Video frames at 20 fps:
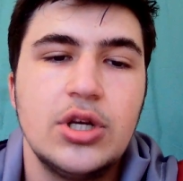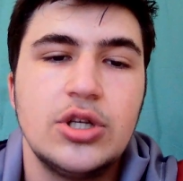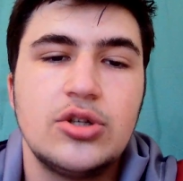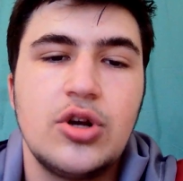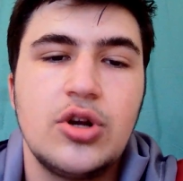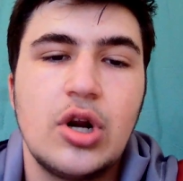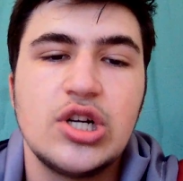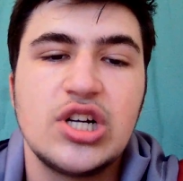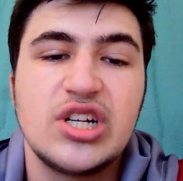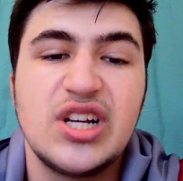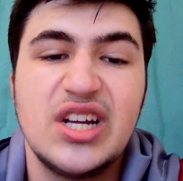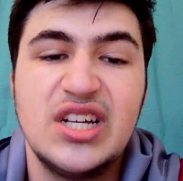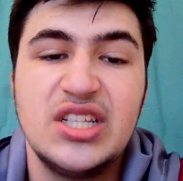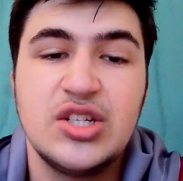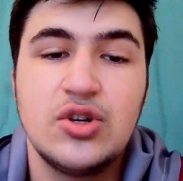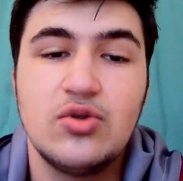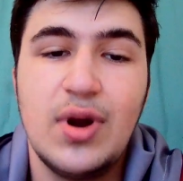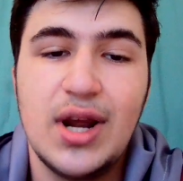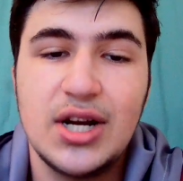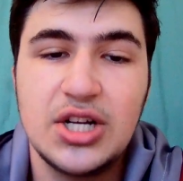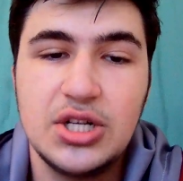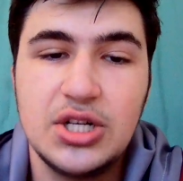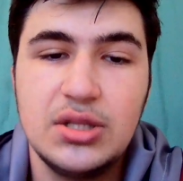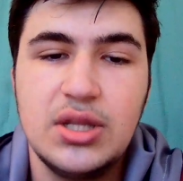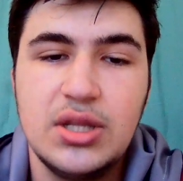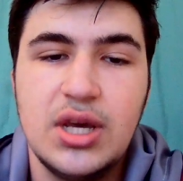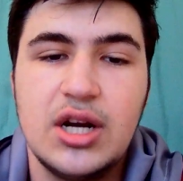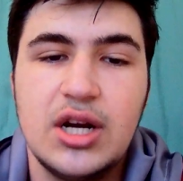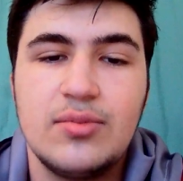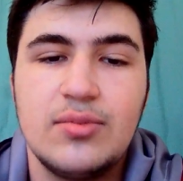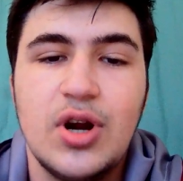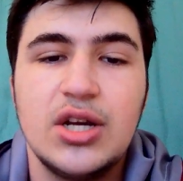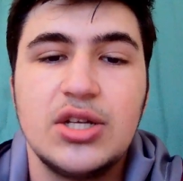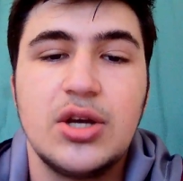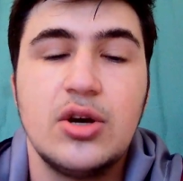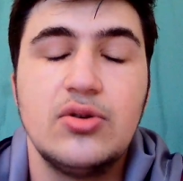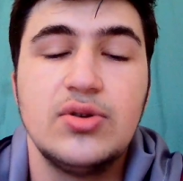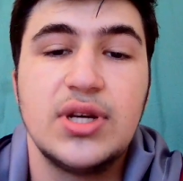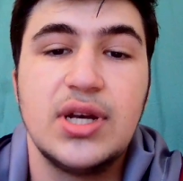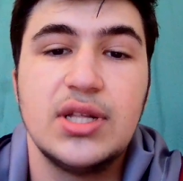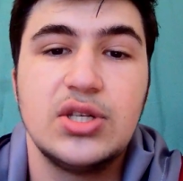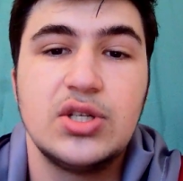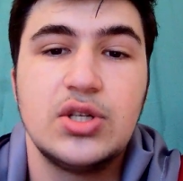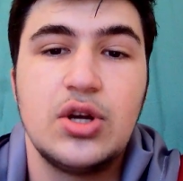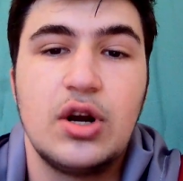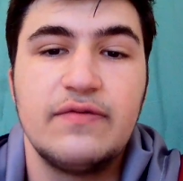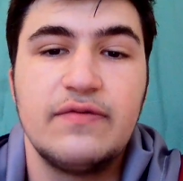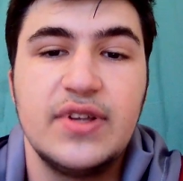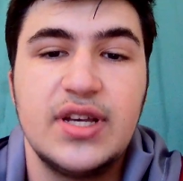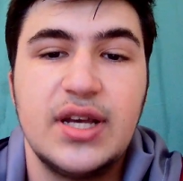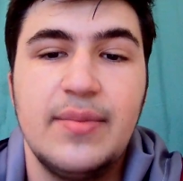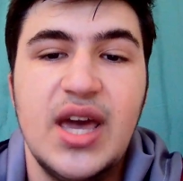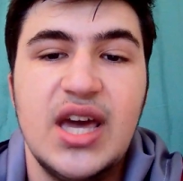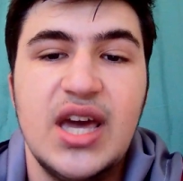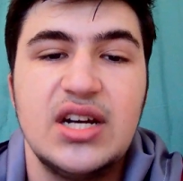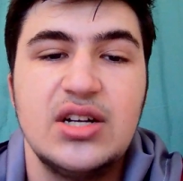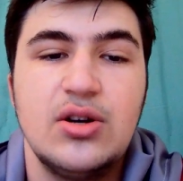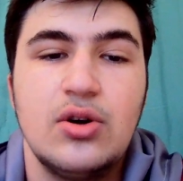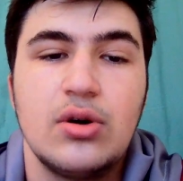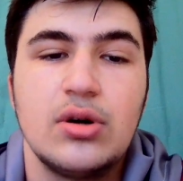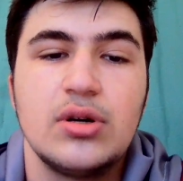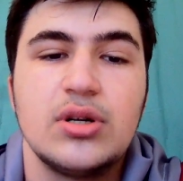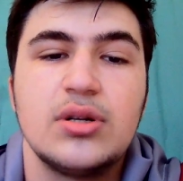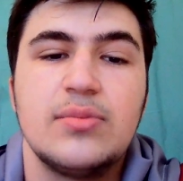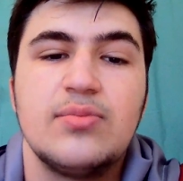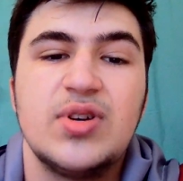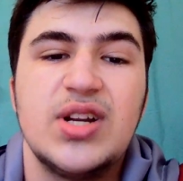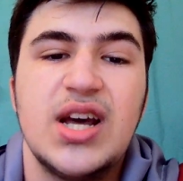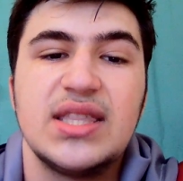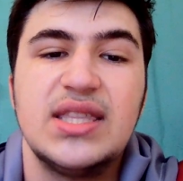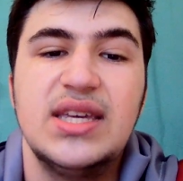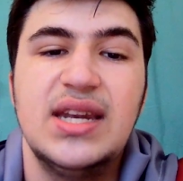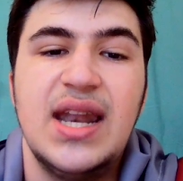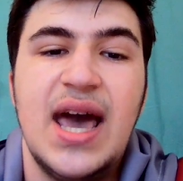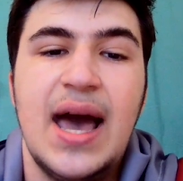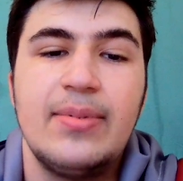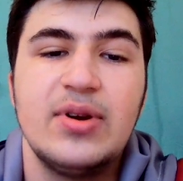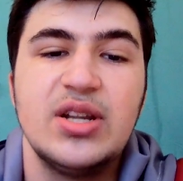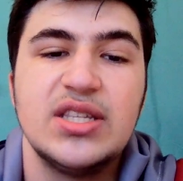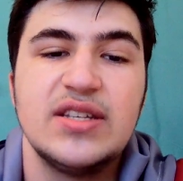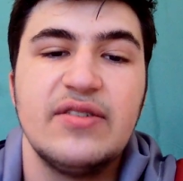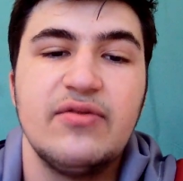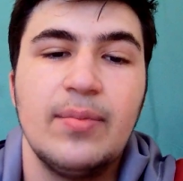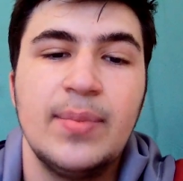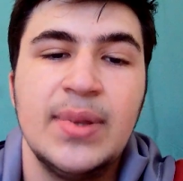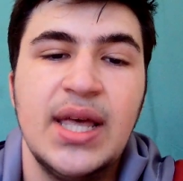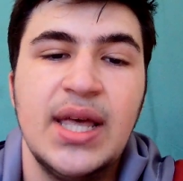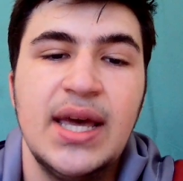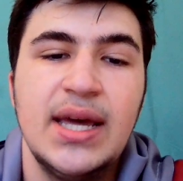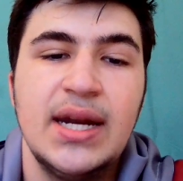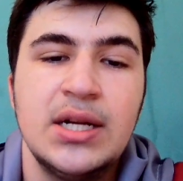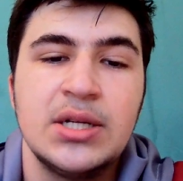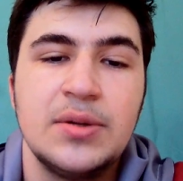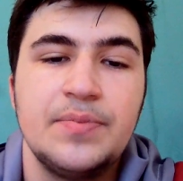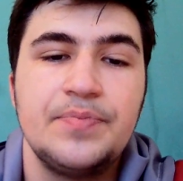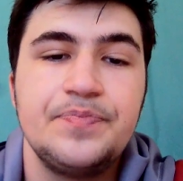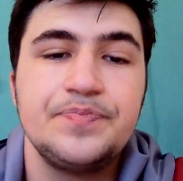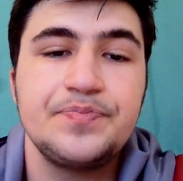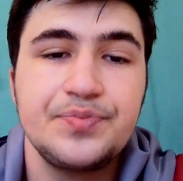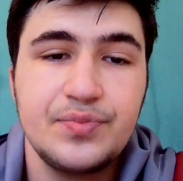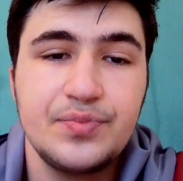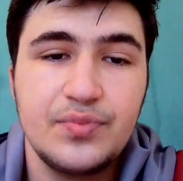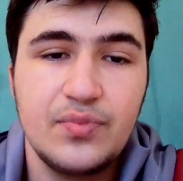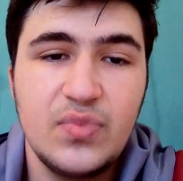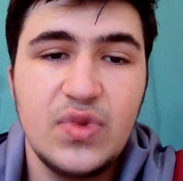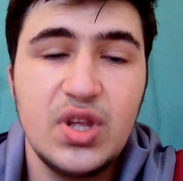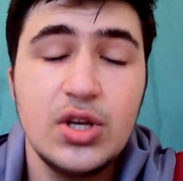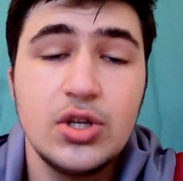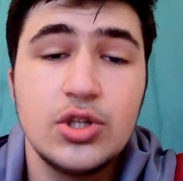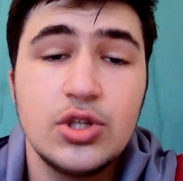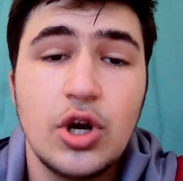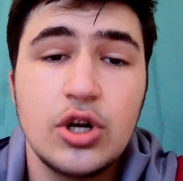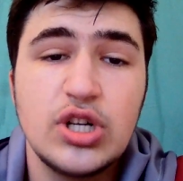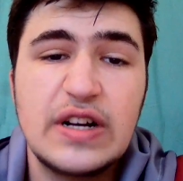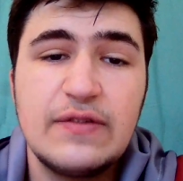Star Trek Insurrection, the Enterprise goes against Starfleet Command in order to protect the inhabitants of a planet. Star